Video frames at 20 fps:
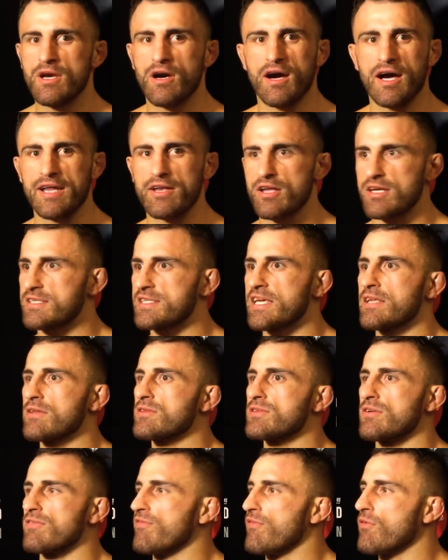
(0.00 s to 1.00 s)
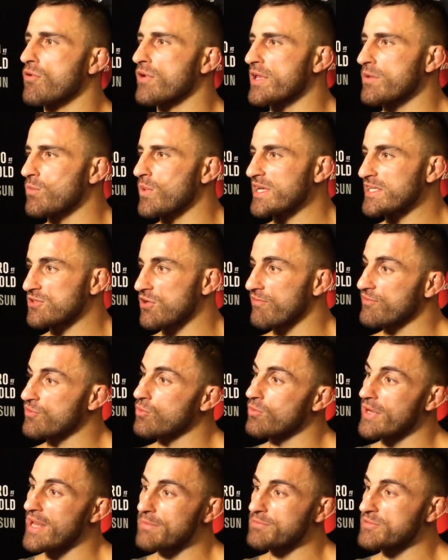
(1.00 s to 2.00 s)
I had like 10 to 14 weeks off
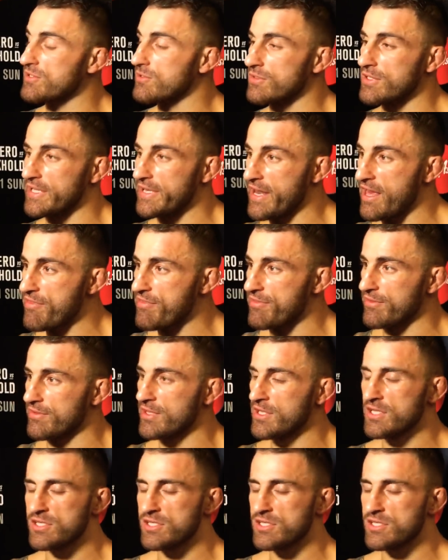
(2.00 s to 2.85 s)
doing absolutely nothing.